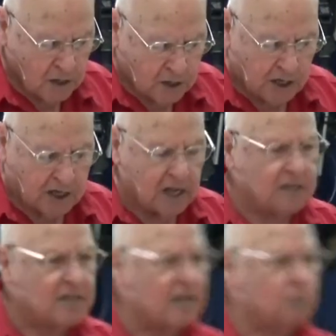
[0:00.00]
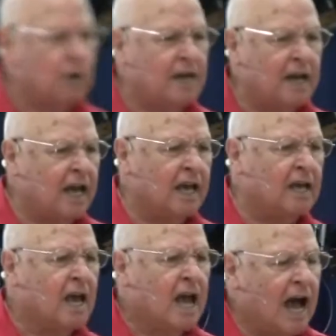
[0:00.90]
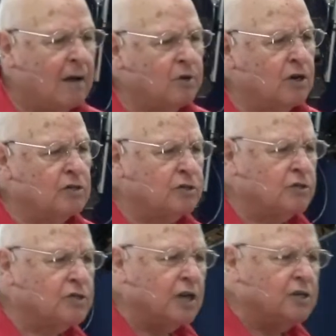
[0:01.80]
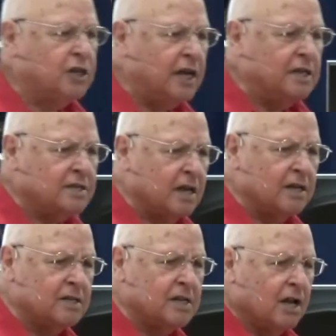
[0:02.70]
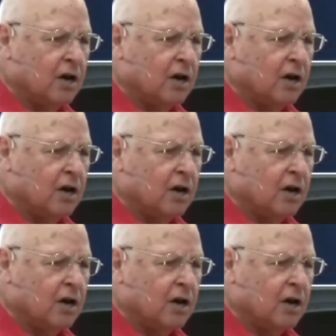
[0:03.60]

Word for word: She said, One day, I'm going to see Jesus.